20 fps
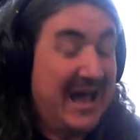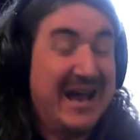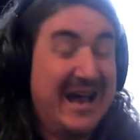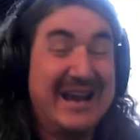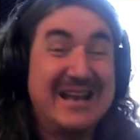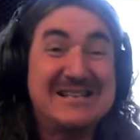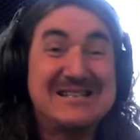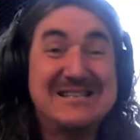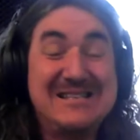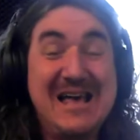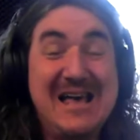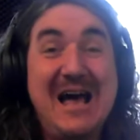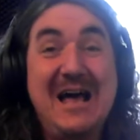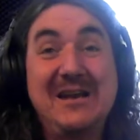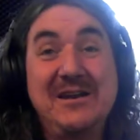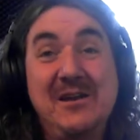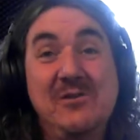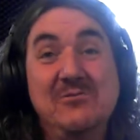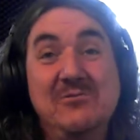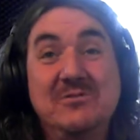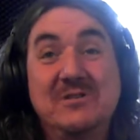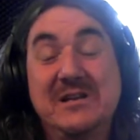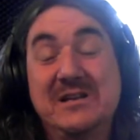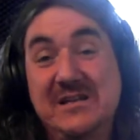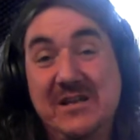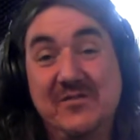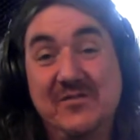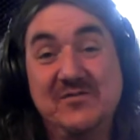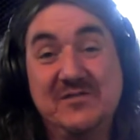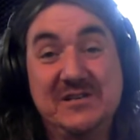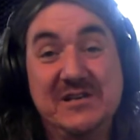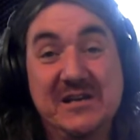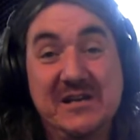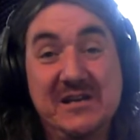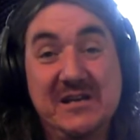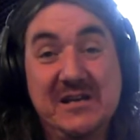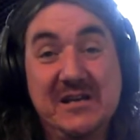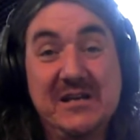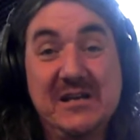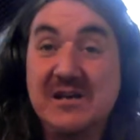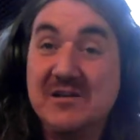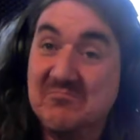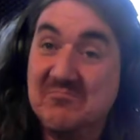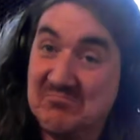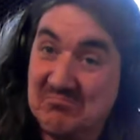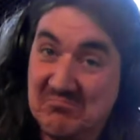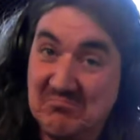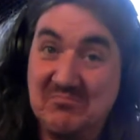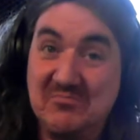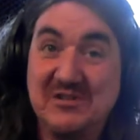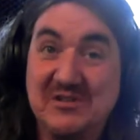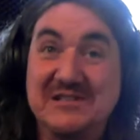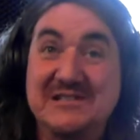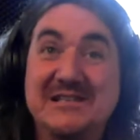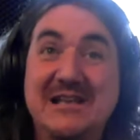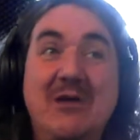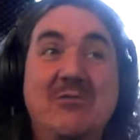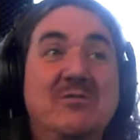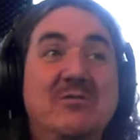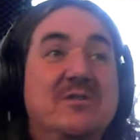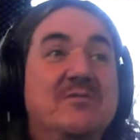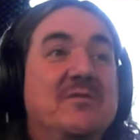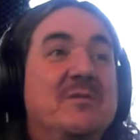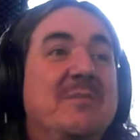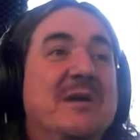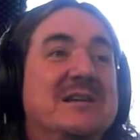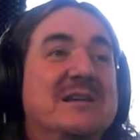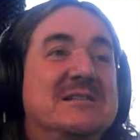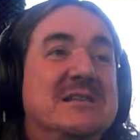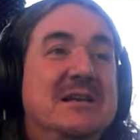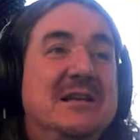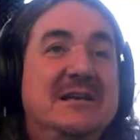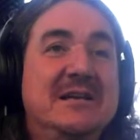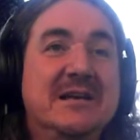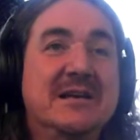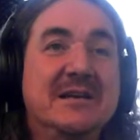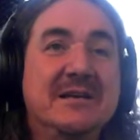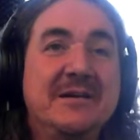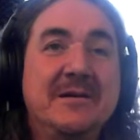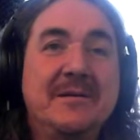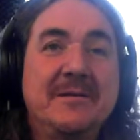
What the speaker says: And it's that note that gives you the sound of the Mixolydian,